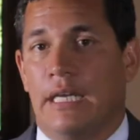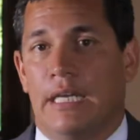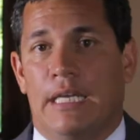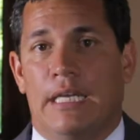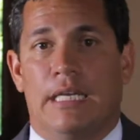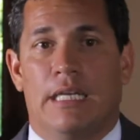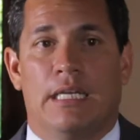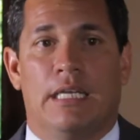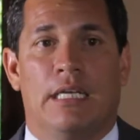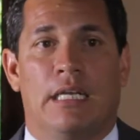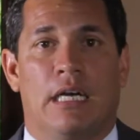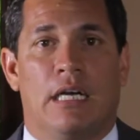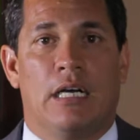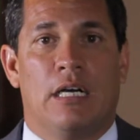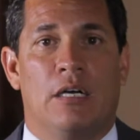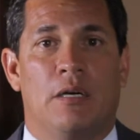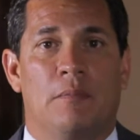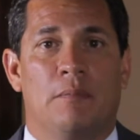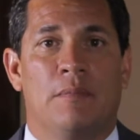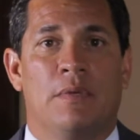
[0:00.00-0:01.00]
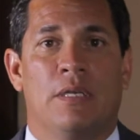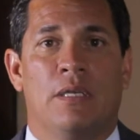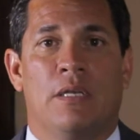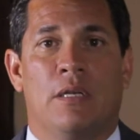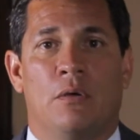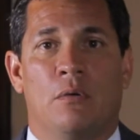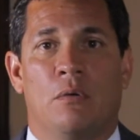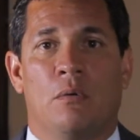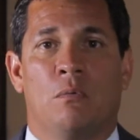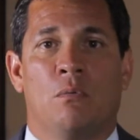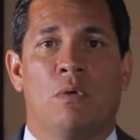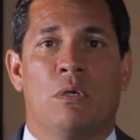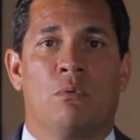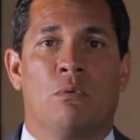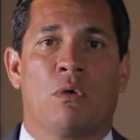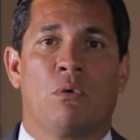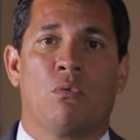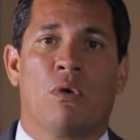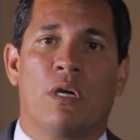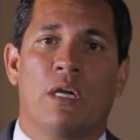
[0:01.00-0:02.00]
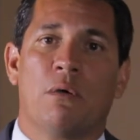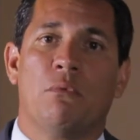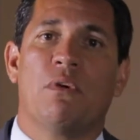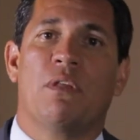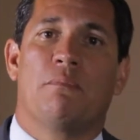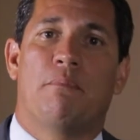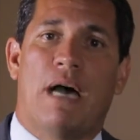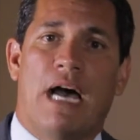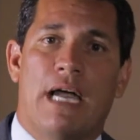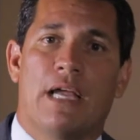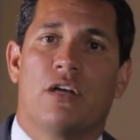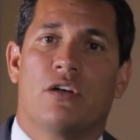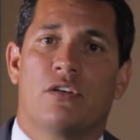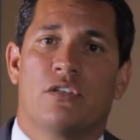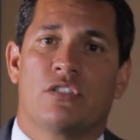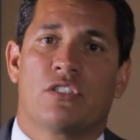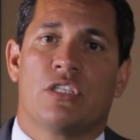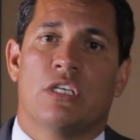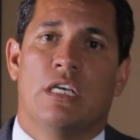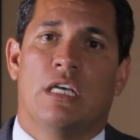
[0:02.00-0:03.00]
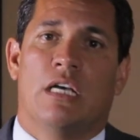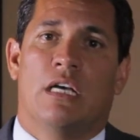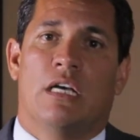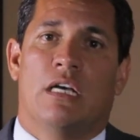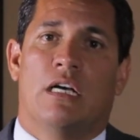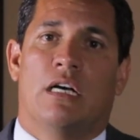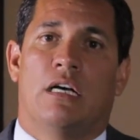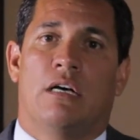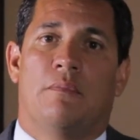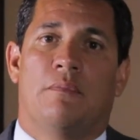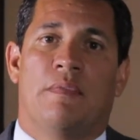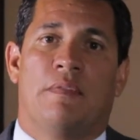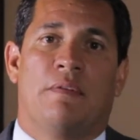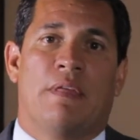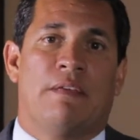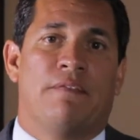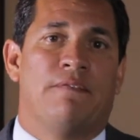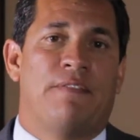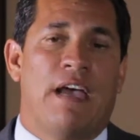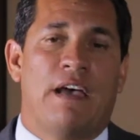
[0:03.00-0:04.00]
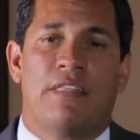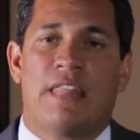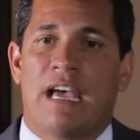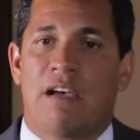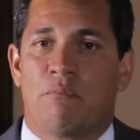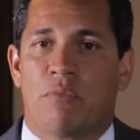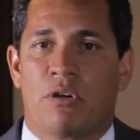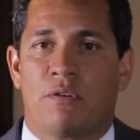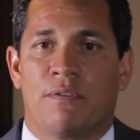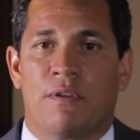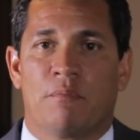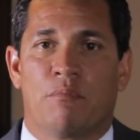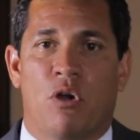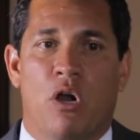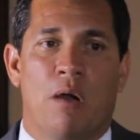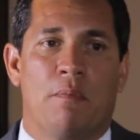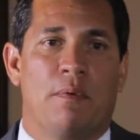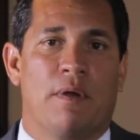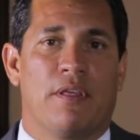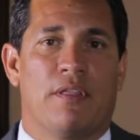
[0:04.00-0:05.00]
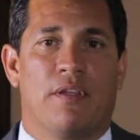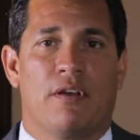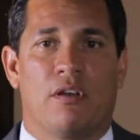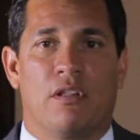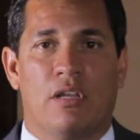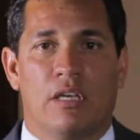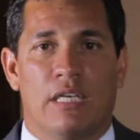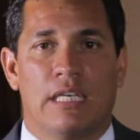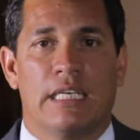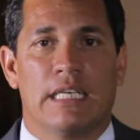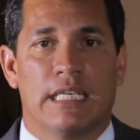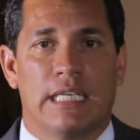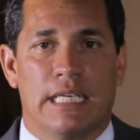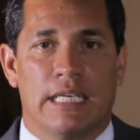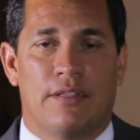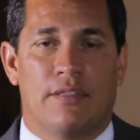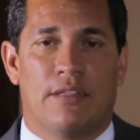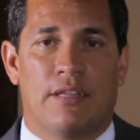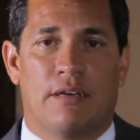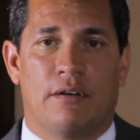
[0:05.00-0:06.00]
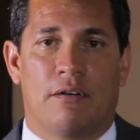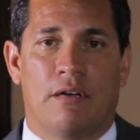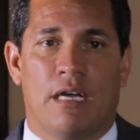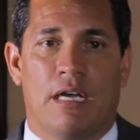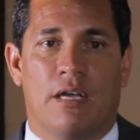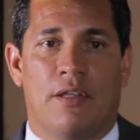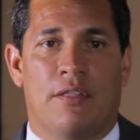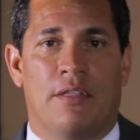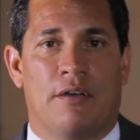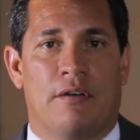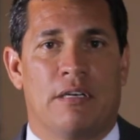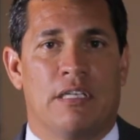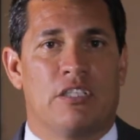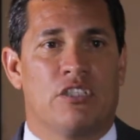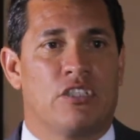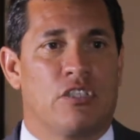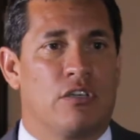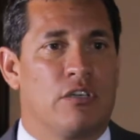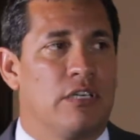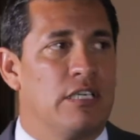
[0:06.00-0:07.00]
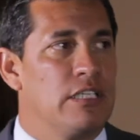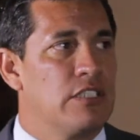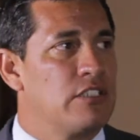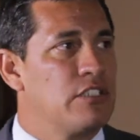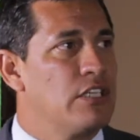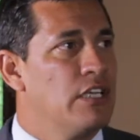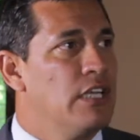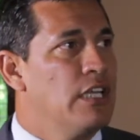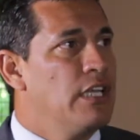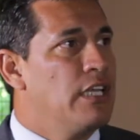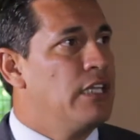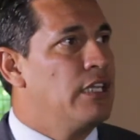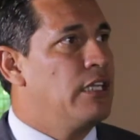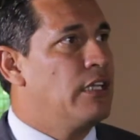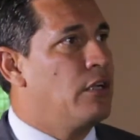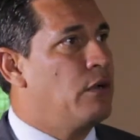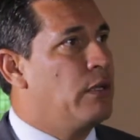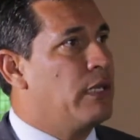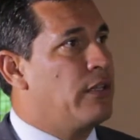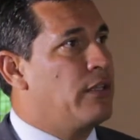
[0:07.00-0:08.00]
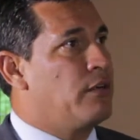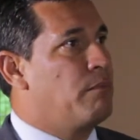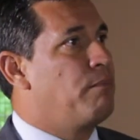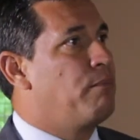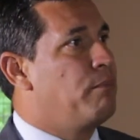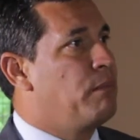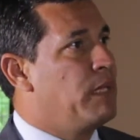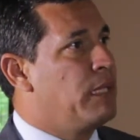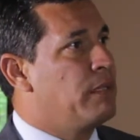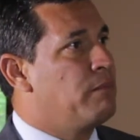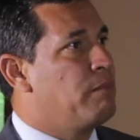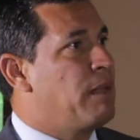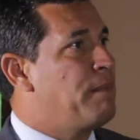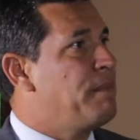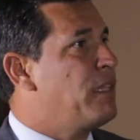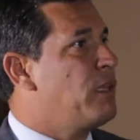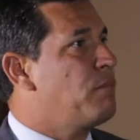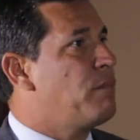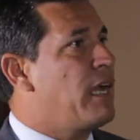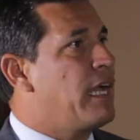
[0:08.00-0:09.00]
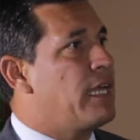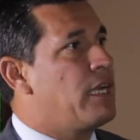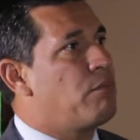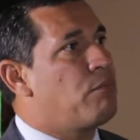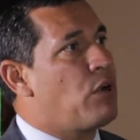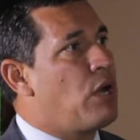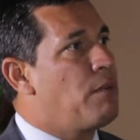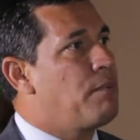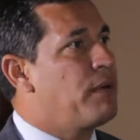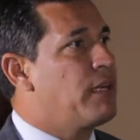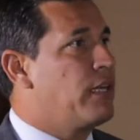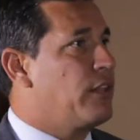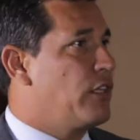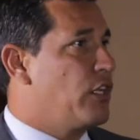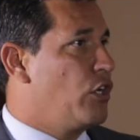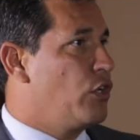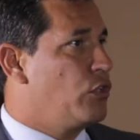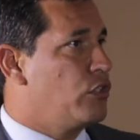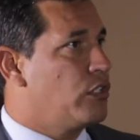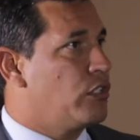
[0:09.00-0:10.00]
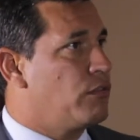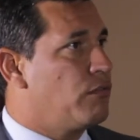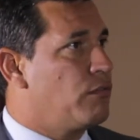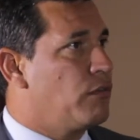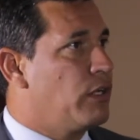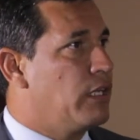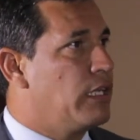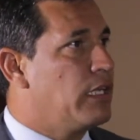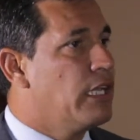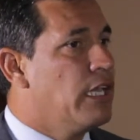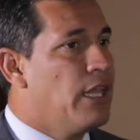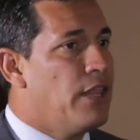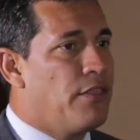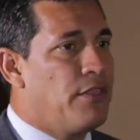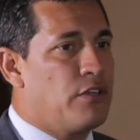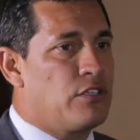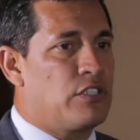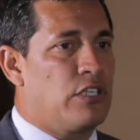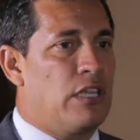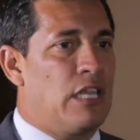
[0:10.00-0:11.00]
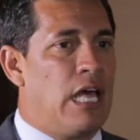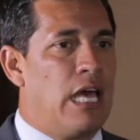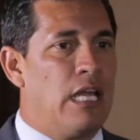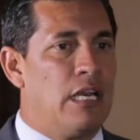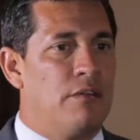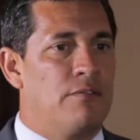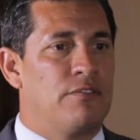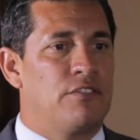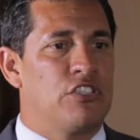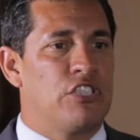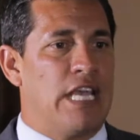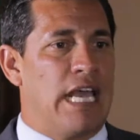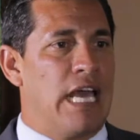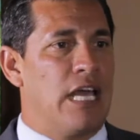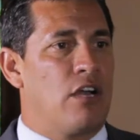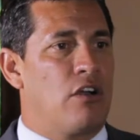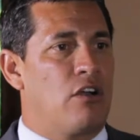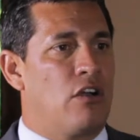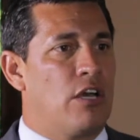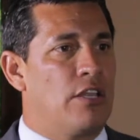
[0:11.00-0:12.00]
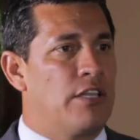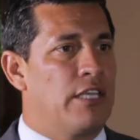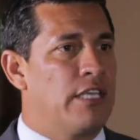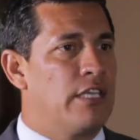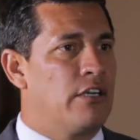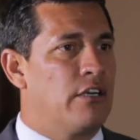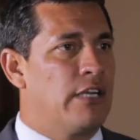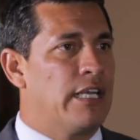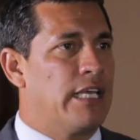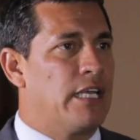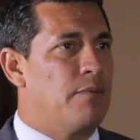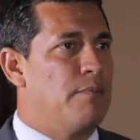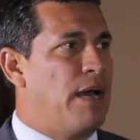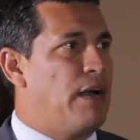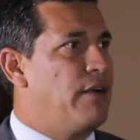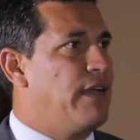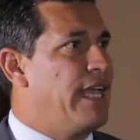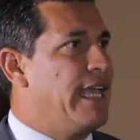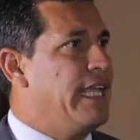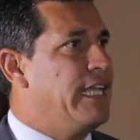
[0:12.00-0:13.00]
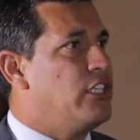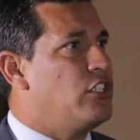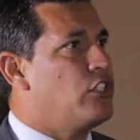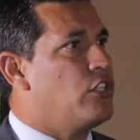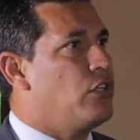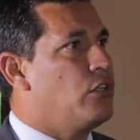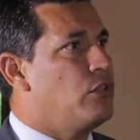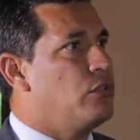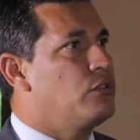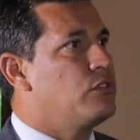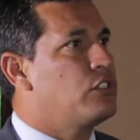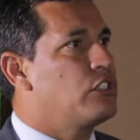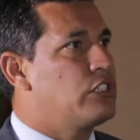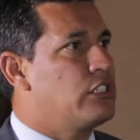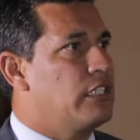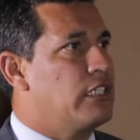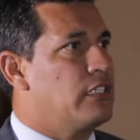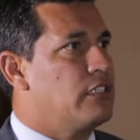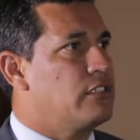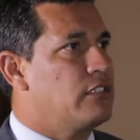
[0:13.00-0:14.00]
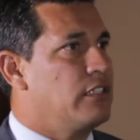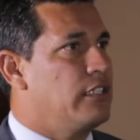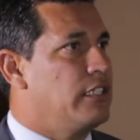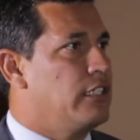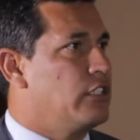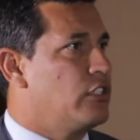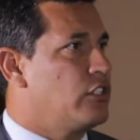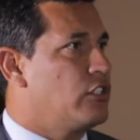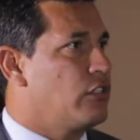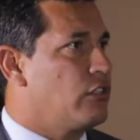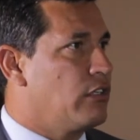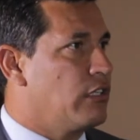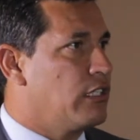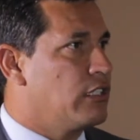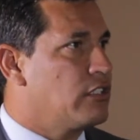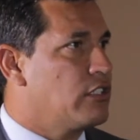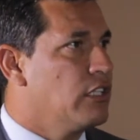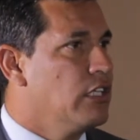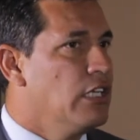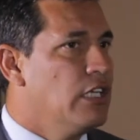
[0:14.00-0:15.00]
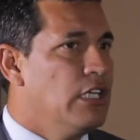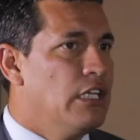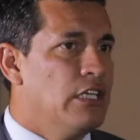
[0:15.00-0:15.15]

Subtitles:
And when we're working with buyers, they found that perfect property, they're looking to get their insurance, and maybe they're buying a property on the ocean front. There's a lot of chatter on the internet about HO6 insurance.